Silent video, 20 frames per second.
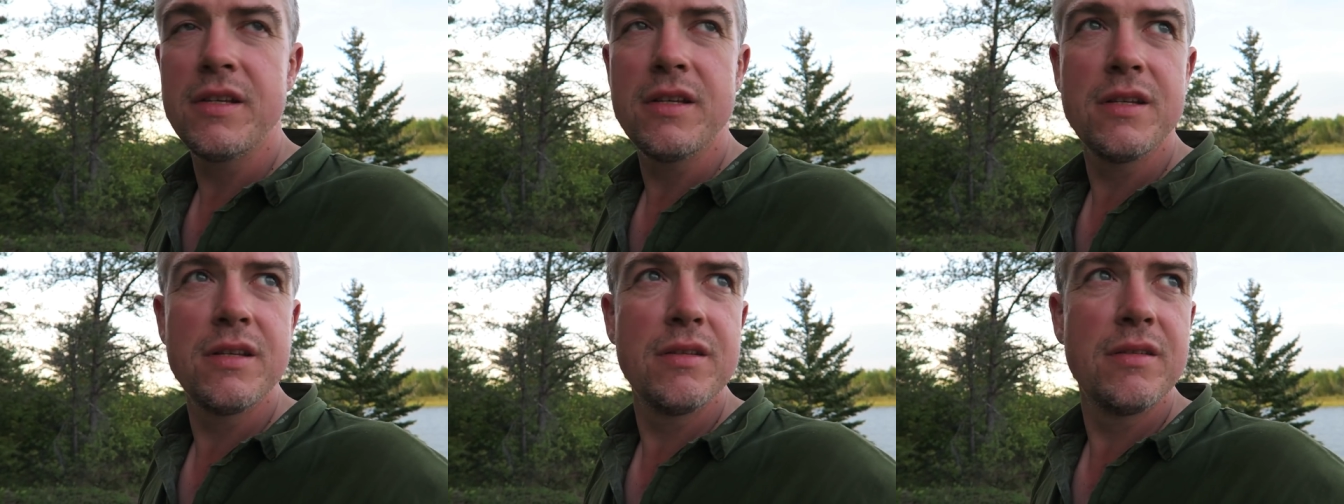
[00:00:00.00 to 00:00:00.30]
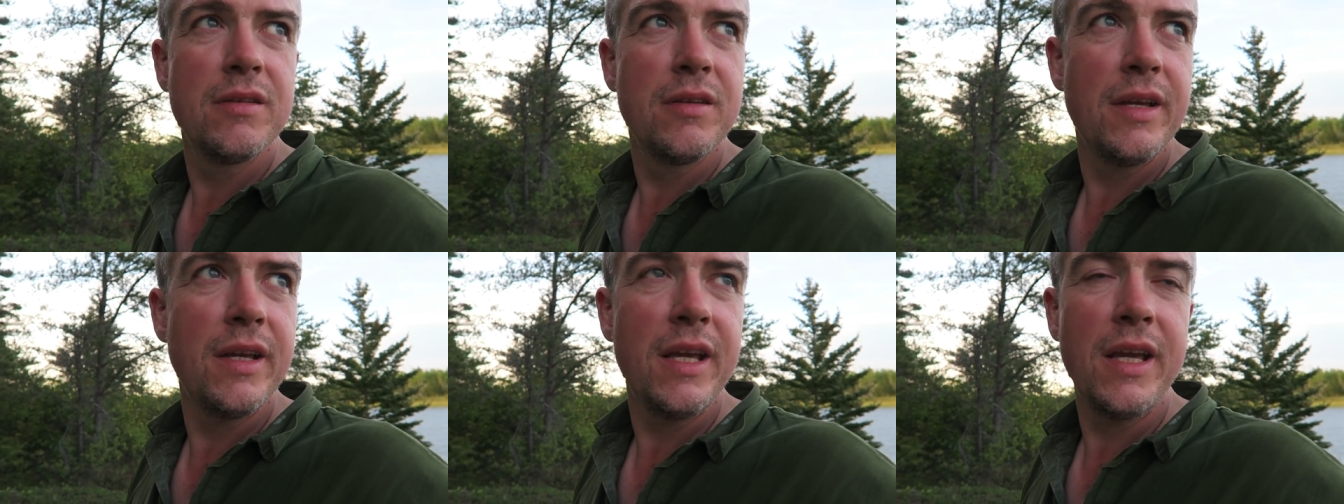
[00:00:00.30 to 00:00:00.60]
And
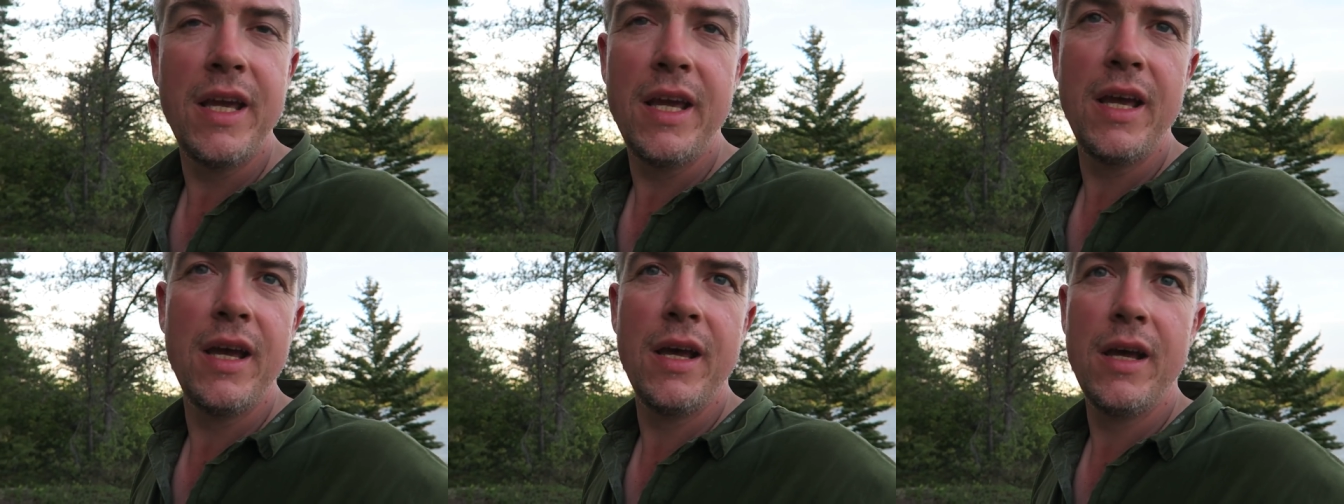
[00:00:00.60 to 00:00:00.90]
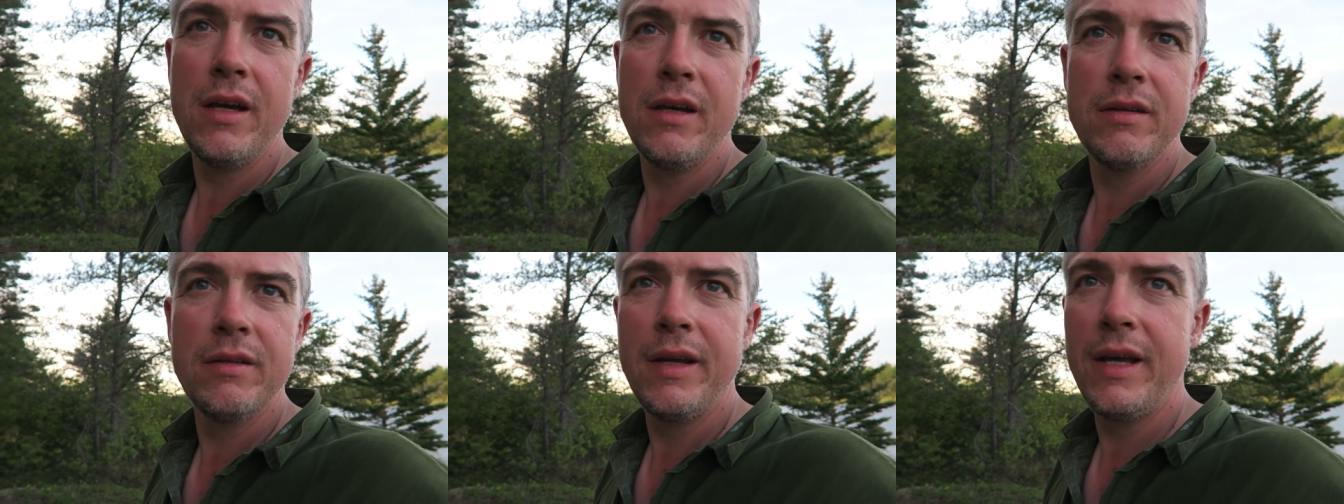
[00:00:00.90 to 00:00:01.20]

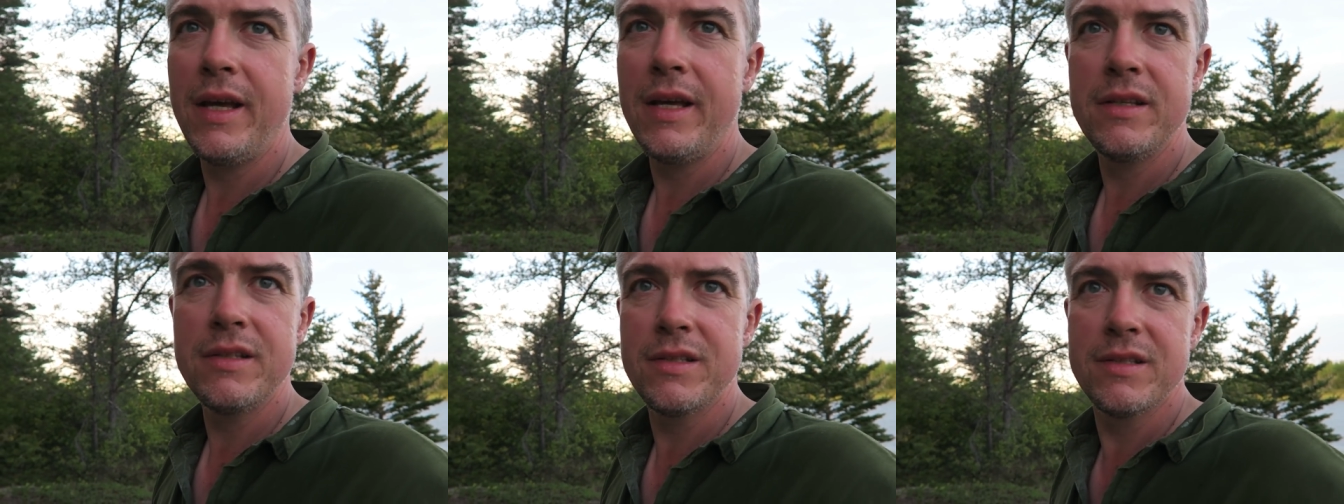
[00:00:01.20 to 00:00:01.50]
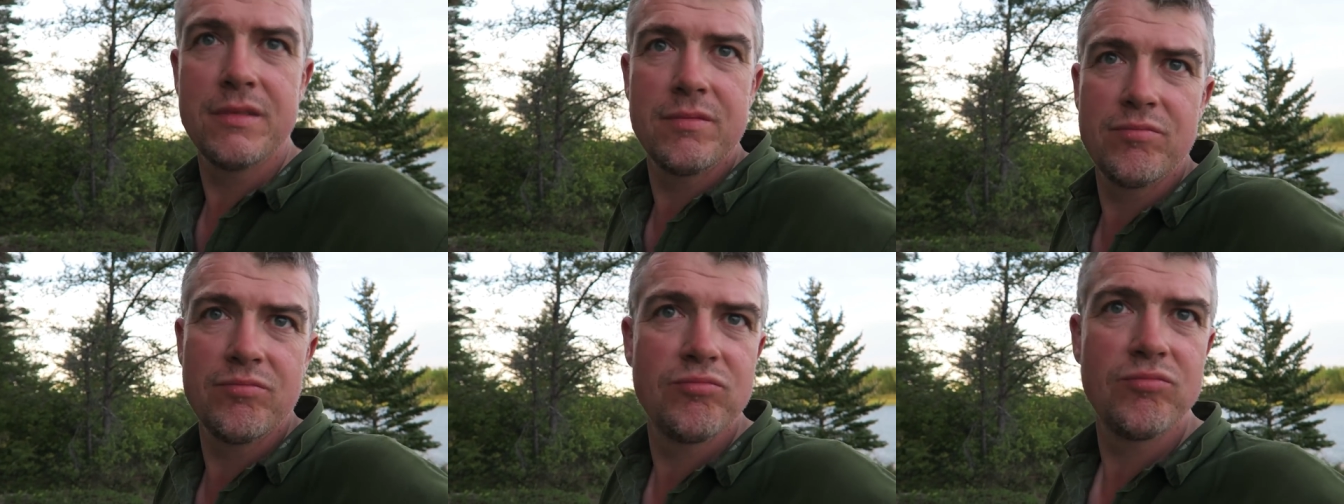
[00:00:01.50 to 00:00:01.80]
here
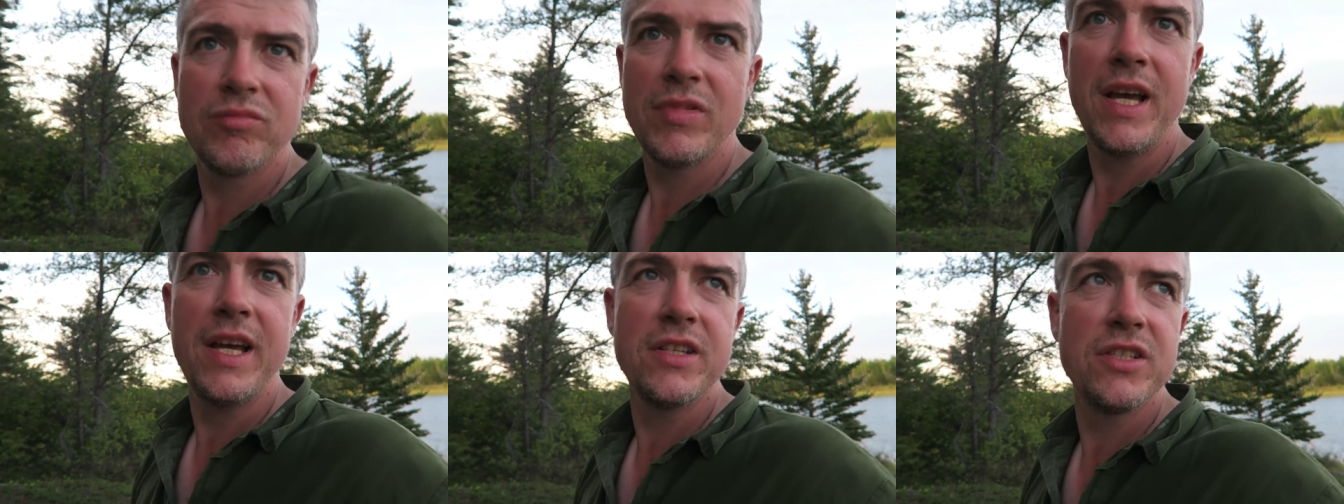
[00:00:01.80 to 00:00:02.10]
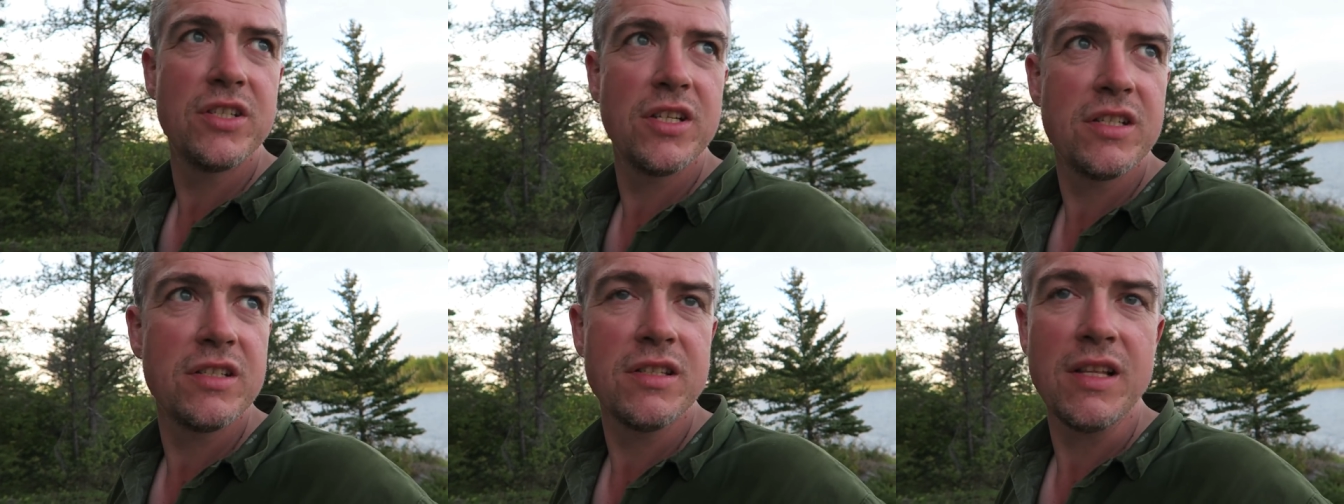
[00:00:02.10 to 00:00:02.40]
it's
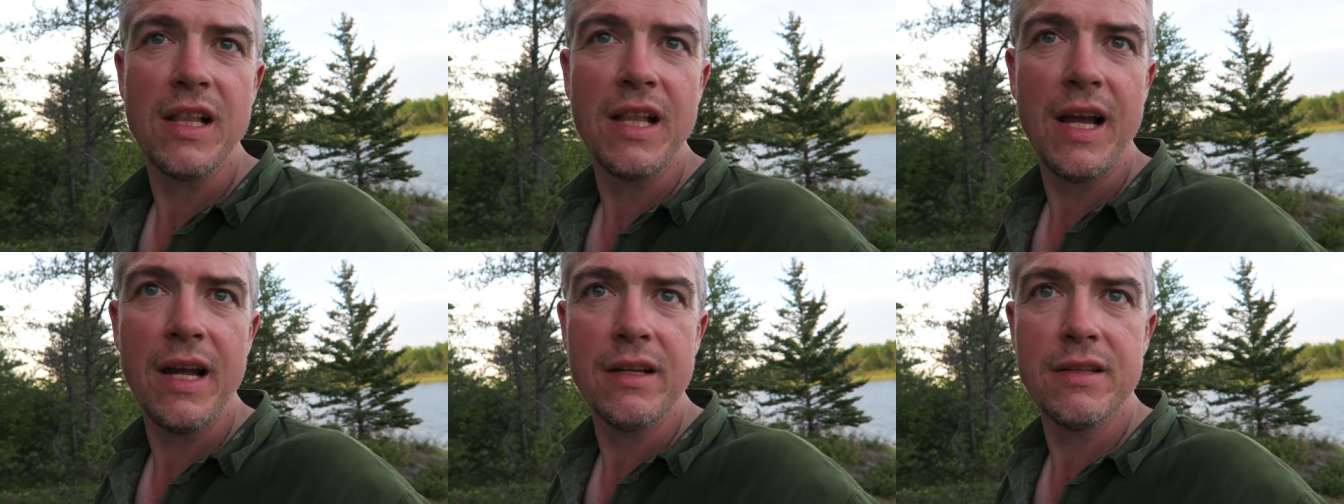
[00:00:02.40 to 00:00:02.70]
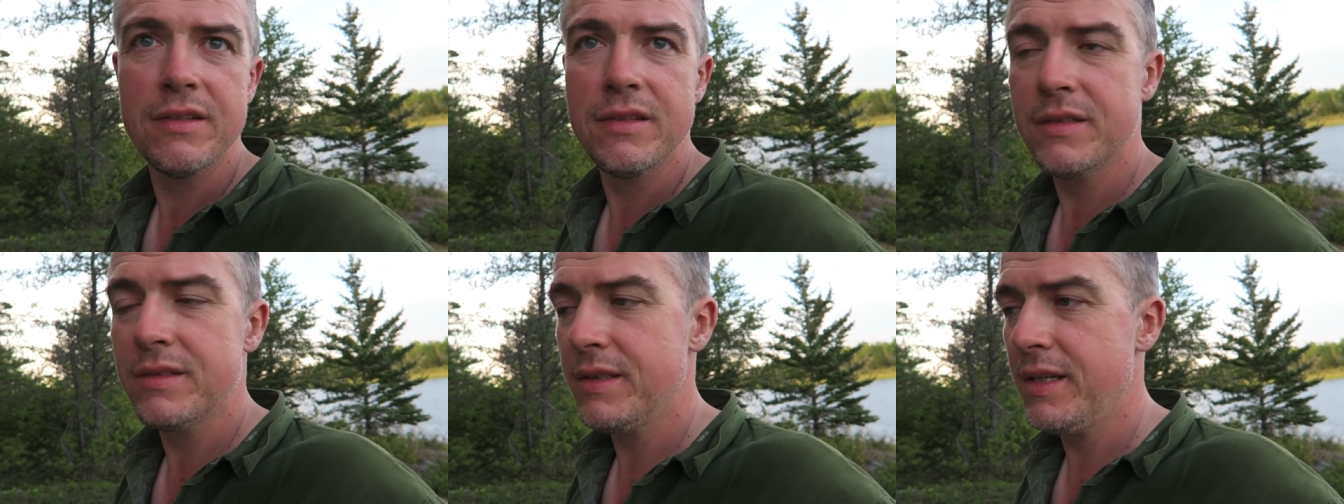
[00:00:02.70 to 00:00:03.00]
just the
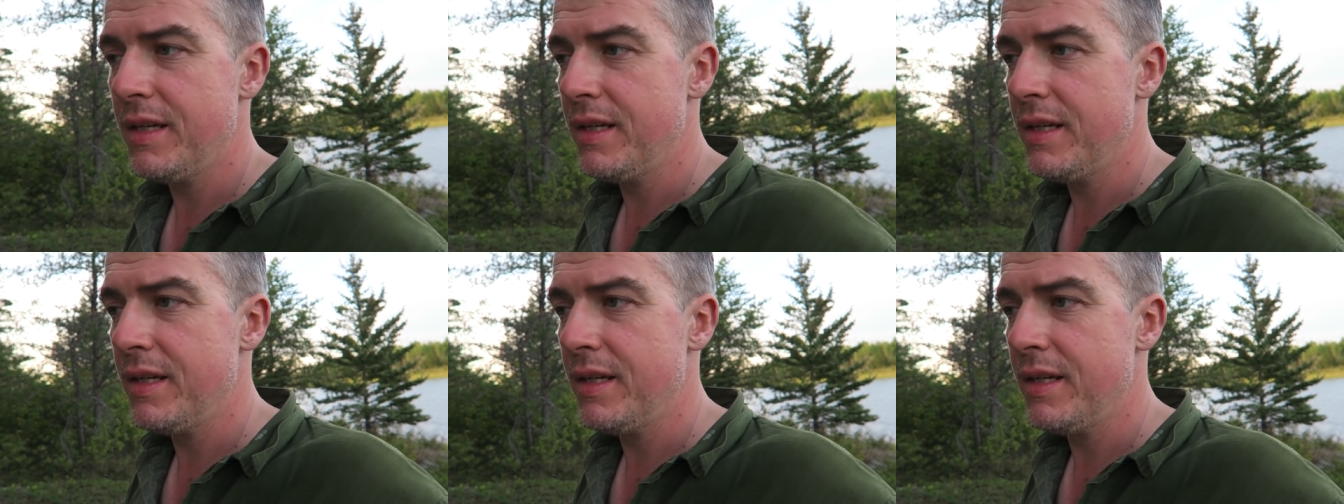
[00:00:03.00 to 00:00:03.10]
land,